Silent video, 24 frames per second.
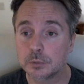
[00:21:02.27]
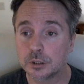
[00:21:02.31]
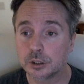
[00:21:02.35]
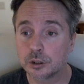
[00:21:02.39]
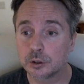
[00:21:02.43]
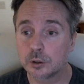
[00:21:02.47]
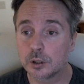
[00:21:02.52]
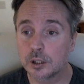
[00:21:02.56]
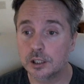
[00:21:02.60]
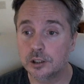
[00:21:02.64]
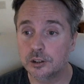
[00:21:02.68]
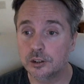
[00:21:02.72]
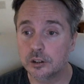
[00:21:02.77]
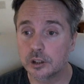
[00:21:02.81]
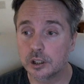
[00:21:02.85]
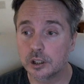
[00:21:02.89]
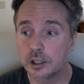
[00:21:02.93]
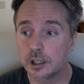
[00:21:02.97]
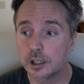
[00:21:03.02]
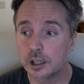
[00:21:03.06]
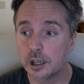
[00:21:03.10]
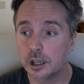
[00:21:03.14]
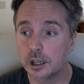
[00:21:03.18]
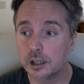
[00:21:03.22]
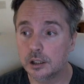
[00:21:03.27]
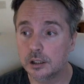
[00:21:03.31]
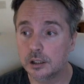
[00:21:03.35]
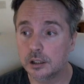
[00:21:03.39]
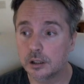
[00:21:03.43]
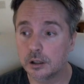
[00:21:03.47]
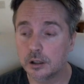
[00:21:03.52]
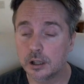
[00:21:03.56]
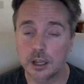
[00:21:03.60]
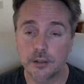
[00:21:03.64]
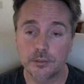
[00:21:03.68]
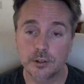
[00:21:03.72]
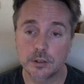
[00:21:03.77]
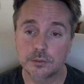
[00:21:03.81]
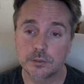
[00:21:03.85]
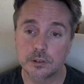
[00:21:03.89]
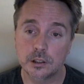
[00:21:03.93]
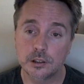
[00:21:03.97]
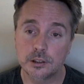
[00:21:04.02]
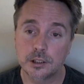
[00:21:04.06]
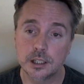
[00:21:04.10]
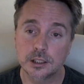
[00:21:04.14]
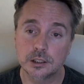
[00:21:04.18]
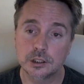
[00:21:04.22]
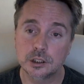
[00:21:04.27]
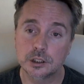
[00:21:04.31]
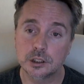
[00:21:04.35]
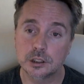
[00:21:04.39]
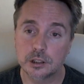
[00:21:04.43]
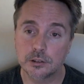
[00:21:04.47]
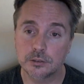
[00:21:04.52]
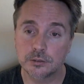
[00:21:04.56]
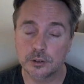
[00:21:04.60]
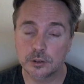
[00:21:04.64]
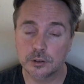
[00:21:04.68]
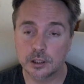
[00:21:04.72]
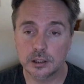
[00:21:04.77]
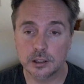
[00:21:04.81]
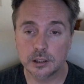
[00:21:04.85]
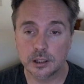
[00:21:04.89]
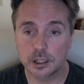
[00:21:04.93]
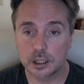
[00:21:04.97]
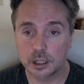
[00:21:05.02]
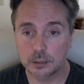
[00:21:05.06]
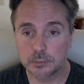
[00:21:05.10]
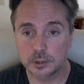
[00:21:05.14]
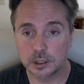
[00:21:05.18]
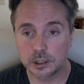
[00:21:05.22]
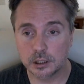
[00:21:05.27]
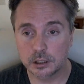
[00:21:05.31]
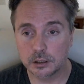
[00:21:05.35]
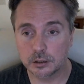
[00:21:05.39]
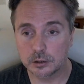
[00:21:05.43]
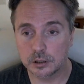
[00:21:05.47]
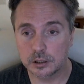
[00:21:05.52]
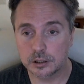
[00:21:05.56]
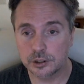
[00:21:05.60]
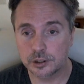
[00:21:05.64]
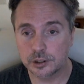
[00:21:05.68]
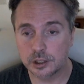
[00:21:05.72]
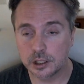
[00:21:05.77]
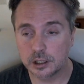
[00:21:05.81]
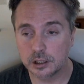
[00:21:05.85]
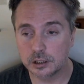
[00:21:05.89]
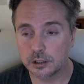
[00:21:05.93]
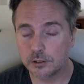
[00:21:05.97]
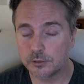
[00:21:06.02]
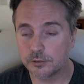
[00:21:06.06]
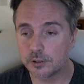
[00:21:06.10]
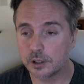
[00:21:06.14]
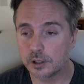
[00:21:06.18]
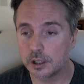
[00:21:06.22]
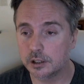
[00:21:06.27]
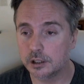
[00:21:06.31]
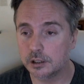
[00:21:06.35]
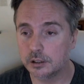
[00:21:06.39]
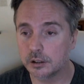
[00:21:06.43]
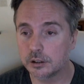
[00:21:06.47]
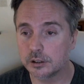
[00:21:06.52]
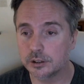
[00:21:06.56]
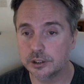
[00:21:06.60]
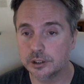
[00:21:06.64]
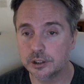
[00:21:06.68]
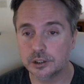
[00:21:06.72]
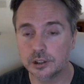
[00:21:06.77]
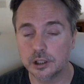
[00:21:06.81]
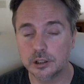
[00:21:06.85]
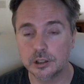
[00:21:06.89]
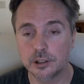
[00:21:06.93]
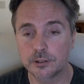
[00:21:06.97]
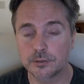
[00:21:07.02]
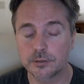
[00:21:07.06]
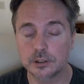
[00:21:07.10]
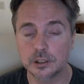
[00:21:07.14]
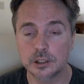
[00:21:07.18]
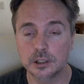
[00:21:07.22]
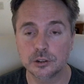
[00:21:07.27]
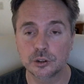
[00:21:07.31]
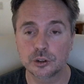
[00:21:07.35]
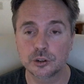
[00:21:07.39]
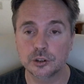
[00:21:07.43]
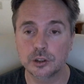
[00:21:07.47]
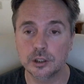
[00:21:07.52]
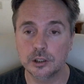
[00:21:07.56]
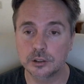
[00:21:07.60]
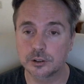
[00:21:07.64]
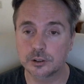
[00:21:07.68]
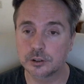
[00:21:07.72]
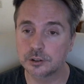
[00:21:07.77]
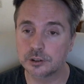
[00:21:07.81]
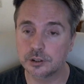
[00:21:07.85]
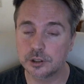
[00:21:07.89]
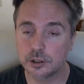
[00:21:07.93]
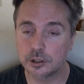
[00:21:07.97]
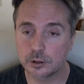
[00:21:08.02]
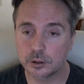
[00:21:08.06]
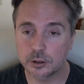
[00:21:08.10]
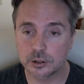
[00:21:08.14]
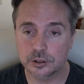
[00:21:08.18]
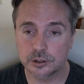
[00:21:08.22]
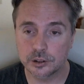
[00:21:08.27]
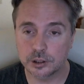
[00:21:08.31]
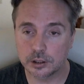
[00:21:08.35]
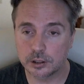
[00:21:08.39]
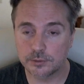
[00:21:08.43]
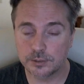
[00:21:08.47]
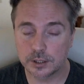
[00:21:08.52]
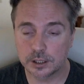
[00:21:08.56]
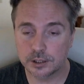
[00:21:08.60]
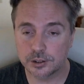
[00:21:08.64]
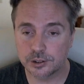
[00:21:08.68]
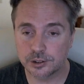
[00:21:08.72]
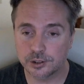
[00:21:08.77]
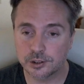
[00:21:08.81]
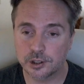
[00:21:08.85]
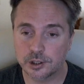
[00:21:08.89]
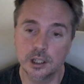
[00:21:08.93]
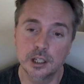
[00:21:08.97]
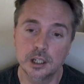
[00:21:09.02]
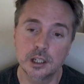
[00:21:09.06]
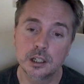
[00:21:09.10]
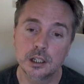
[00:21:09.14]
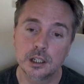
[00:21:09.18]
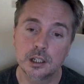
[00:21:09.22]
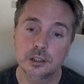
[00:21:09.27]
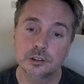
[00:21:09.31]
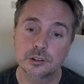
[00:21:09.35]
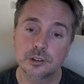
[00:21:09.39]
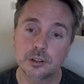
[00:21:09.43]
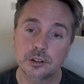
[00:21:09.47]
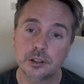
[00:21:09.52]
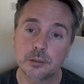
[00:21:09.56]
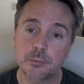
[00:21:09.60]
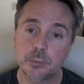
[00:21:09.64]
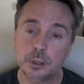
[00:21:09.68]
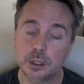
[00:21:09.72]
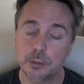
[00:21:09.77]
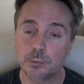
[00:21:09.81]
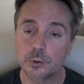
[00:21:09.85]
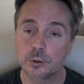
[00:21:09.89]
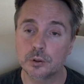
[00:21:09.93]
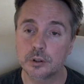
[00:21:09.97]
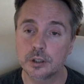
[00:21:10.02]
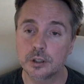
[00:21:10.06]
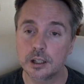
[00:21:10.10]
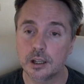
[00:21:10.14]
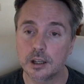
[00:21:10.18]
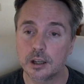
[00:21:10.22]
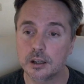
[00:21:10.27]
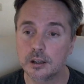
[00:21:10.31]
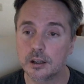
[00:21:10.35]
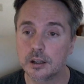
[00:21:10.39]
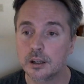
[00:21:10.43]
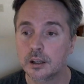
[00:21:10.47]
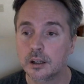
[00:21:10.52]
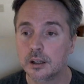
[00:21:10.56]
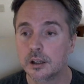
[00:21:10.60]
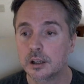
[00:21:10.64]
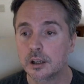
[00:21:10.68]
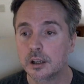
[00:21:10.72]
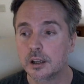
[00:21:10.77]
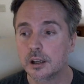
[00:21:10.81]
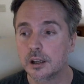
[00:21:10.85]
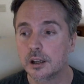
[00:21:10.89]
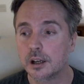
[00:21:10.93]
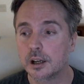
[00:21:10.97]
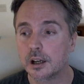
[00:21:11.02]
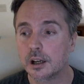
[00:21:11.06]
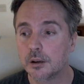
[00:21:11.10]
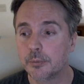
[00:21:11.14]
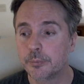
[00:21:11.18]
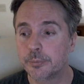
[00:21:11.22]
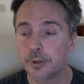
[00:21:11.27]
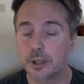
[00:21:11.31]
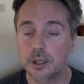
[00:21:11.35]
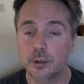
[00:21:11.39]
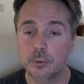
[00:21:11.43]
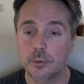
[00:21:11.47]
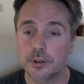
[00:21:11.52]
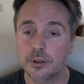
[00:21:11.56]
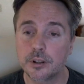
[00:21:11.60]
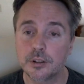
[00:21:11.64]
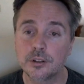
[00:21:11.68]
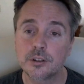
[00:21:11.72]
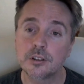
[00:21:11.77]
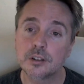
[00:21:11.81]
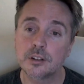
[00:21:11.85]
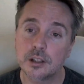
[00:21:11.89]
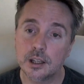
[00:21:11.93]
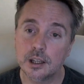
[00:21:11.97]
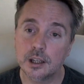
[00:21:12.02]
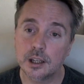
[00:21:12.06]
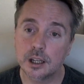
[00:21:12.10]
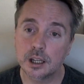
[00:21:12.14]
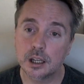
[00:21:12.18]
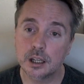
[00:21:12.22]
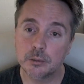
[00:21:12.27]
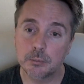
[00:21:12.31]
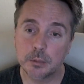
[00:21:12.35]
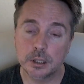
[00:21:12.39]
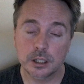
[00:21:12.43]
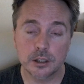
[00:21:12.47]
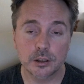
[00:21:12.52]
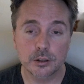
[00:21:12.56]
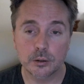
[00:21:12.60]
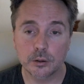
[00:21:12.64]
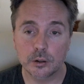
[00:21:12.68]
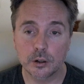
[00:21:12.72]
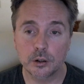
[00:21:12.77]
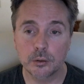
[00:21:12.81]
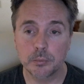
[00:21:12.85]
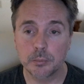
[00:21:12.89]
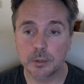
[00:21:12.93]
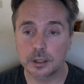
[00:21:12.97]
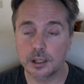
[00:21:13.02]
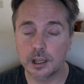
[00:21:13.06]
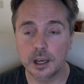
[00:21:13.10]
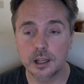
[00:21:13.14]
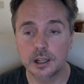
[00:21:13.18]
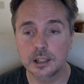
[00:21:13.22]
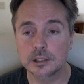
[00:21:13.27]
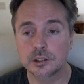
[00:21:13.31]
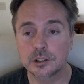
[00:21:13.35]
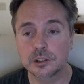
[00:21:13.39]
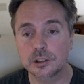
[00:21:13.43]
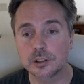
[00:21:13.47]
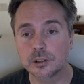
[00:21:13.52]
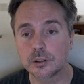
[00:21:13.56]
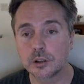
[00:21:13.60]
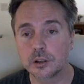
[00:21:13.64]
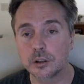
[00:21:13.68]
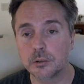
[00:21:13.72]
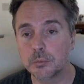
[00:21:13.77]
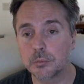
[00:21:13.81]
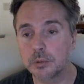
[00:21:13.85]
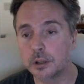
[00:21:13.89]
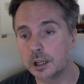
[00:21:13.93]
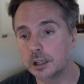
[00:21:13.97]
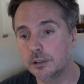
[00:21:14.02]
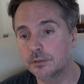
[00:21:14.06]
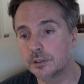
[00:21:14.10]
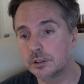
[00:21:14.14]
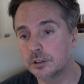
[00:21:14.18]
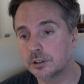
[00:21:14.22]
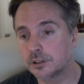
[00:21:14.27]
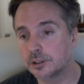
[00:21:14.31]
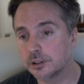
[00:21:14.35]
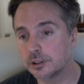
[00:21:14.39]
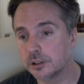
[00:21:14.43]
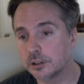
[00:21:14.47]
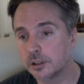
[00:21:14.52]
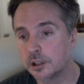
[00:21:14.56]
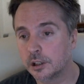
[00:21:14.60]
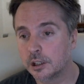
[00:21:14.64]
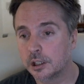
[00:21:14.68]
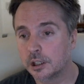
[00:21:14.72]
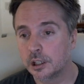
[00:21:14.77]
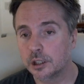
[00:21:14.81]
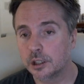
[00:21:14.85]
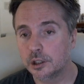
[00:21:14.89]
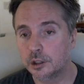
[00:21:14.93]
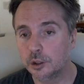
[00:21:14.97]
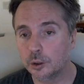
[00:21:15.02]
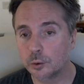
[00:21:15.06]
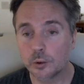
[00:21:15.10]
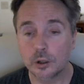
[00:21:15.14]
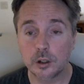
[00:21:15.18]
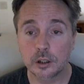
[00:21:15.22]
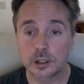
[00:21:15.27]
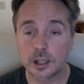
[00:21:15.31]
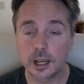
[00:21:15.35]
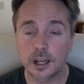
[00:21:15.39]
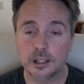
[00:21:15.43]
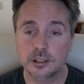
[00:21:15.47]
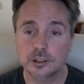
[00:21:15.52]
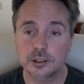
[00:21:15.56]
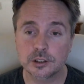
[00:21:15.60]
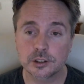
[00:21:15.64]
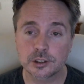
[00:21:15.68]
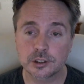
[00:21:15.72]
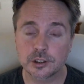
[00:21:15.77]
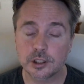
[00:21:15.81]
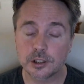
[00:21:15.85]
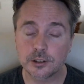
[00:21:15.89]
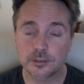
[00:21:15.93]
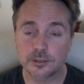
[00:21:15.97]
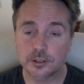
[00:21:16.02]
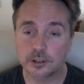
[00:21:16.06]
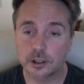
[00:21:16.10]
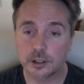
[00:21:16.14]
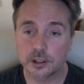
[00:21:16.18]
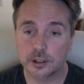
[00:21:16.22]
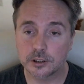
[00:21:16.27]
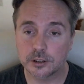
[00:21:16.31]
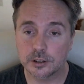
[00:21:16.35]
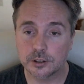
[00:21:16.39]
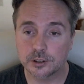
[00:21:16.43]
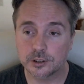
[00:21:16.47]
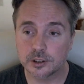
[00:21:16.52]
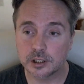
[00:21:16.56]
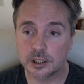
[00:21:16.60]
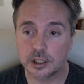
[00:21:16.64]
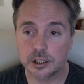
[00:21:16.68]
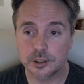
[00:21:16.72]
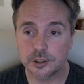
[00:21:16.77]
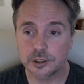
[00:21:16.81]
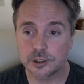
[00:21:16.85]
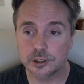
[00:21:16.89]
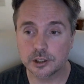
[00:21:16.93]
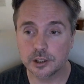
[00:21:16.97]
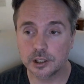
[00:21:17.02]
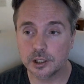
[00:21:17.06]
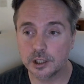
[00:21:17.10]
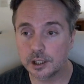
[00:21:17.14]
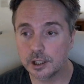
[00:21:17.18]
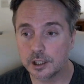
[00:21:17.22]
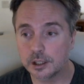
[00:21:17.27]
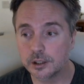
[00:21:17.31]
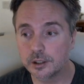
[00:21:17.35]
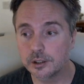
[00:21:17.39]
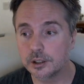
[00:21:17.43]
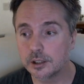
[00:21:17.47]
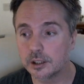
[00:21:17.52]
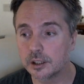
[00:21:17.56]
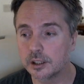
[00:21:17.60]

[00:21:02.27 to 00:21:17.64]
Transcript: is great, and I have every intention of hooking that up to Killer Instinct and finding all these different interesting hooks and events so that people can play with it and make their own mechanics and their own behaviors and do all kinds of stuff along those lines. And